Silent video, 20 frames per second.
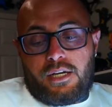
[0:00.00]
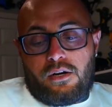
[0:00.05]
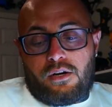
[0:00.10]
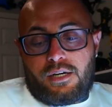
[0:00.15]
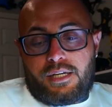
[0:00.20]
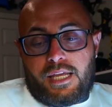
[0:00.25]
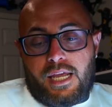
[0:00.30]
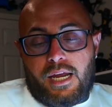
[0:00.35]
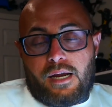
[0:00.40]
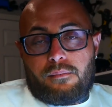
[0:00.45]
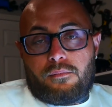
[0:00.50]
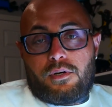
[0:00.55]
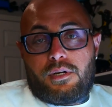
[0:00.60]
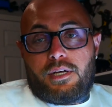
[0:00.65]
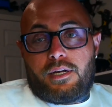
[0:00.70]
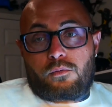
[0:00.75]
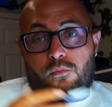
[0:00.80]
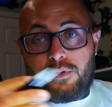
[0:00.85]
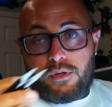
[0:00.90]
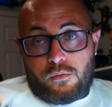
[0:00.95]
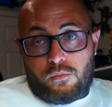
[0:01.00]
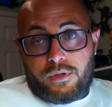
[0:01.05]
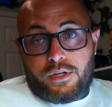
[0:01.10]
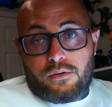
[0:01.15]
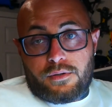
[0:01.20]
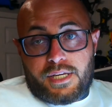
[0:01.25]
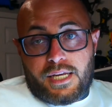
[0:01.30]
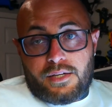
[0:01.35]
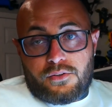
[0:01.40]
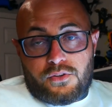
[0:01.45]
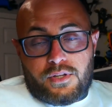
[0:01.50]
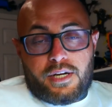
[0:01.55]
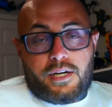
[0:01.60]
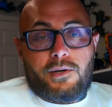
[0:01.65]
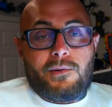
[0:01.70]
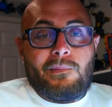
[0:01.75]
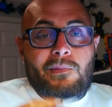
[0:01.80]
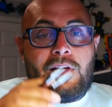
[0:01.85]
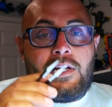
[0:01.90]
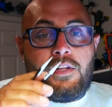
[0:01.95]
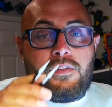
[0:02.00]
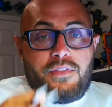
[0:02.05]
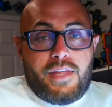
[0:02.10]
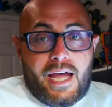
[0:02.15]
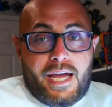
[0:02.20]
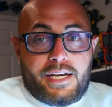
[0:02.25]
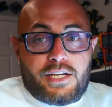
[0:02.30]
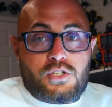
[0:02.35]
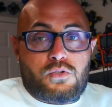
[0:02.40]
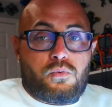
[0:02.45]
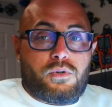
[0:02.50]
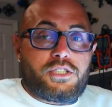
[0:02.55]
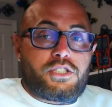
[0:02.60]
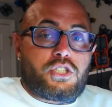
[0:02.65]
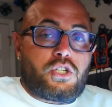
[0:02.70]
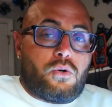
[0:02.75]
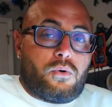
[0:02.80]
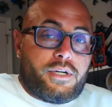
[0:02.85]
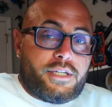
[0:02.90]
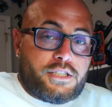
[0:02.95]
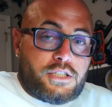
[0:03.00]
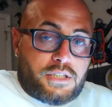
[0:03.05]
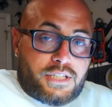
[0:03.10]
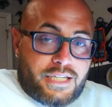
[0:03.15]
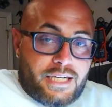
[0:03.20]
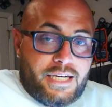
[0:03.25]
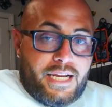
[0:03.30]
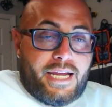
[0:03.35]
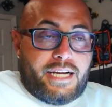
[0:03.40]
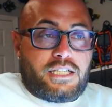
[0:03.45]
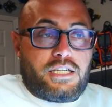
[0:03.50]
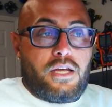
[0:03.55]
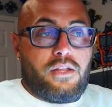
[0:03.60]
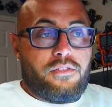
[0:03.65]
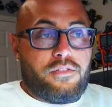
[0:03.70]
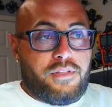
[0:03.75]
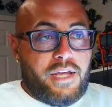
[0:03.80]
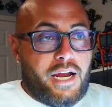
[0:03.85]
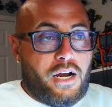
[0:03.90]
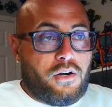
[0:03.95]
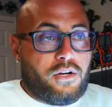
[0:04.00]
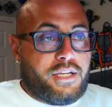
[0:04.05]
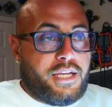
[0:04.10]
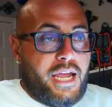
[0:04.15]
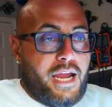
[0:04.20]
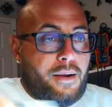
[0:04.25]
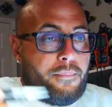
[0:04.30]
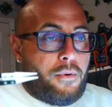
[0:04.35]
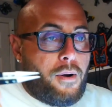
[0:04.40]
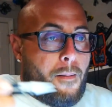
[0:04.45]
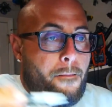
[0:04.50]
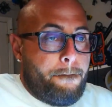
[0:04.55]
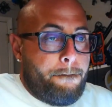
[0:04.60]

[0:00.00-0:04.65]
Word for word: in our camera, and we will get there, that is what's going to connect their camera.